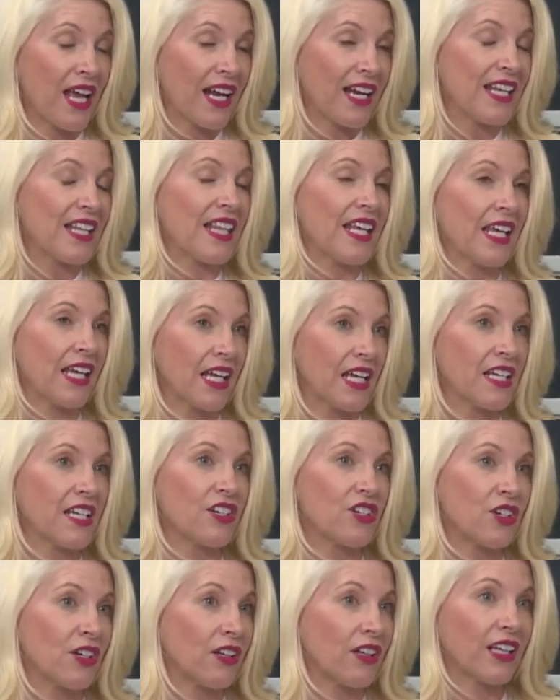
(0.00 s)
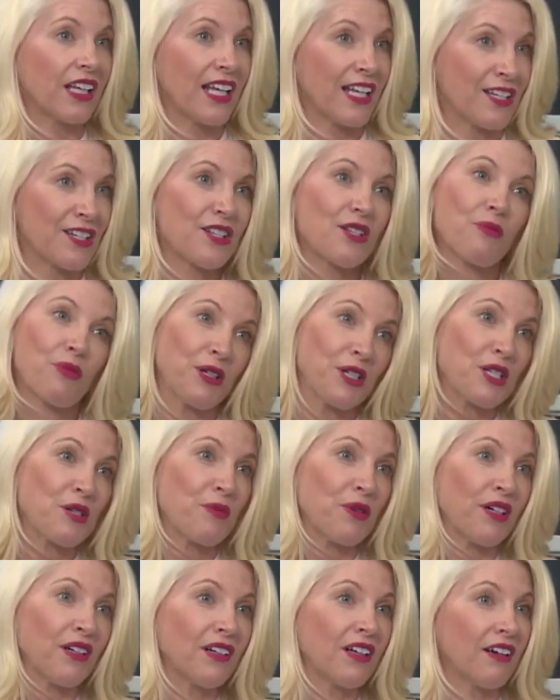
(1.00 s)
anything additional against the
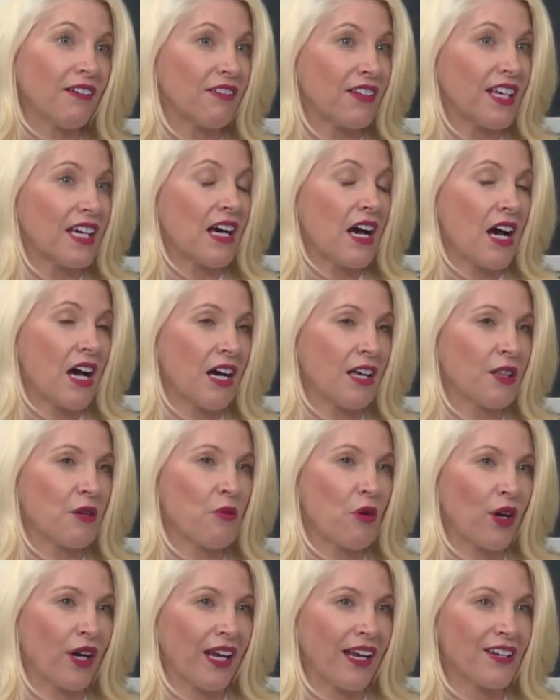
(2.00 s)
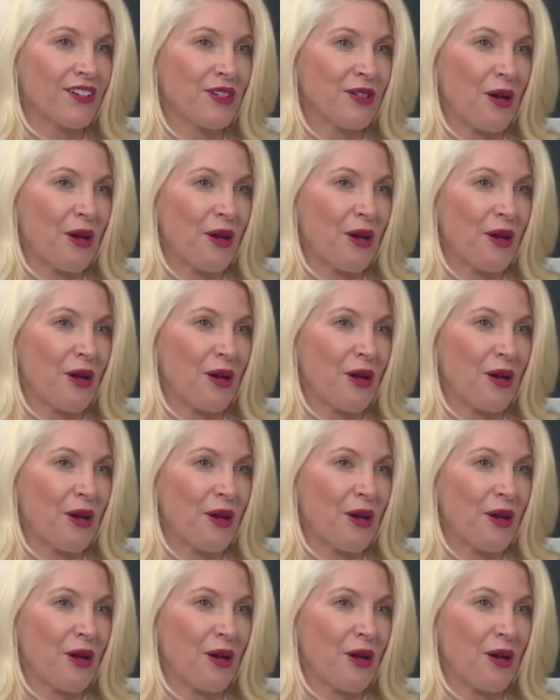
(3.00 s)
principal of the, uh, the mortgage.